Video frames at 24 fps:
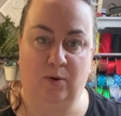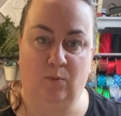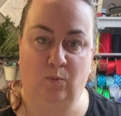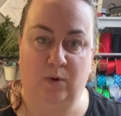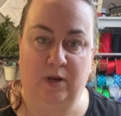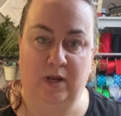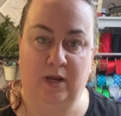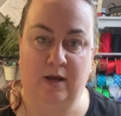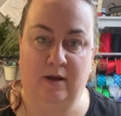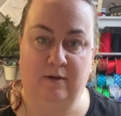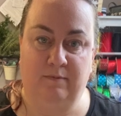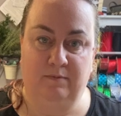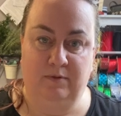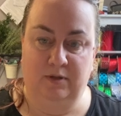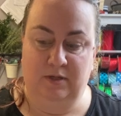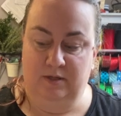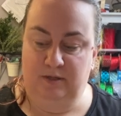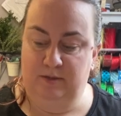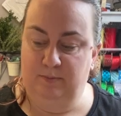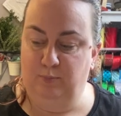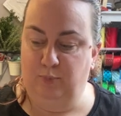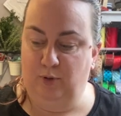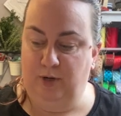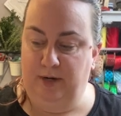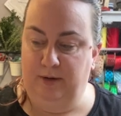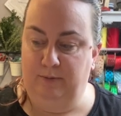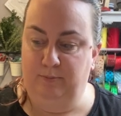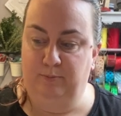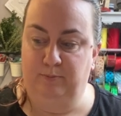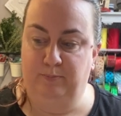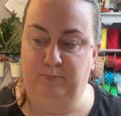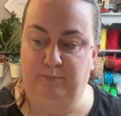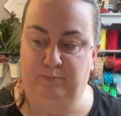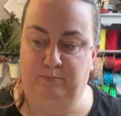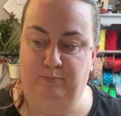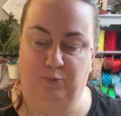and we have this
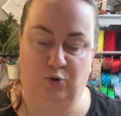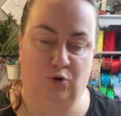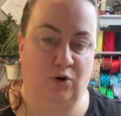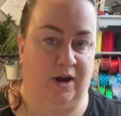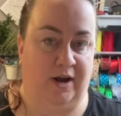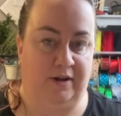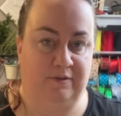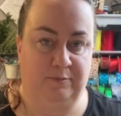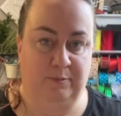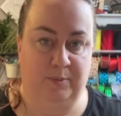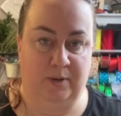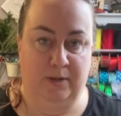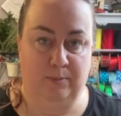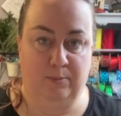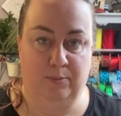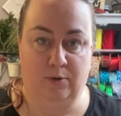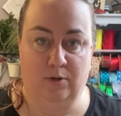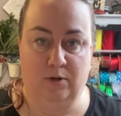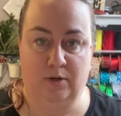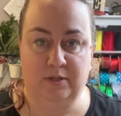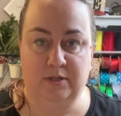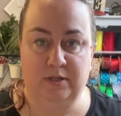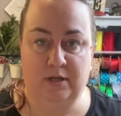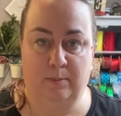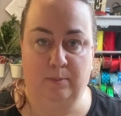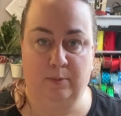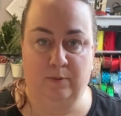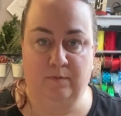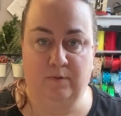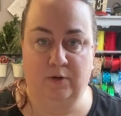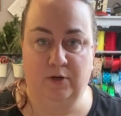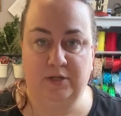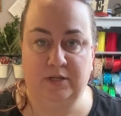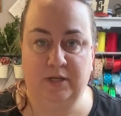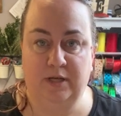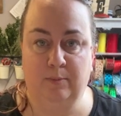brown craft paper on top
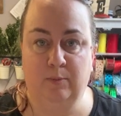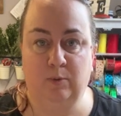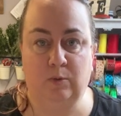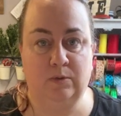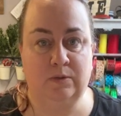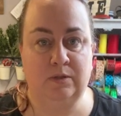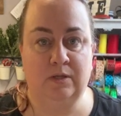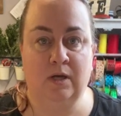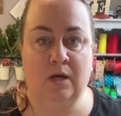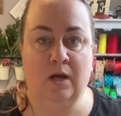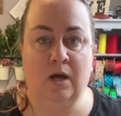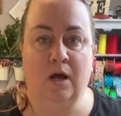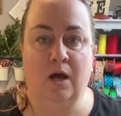of our tables.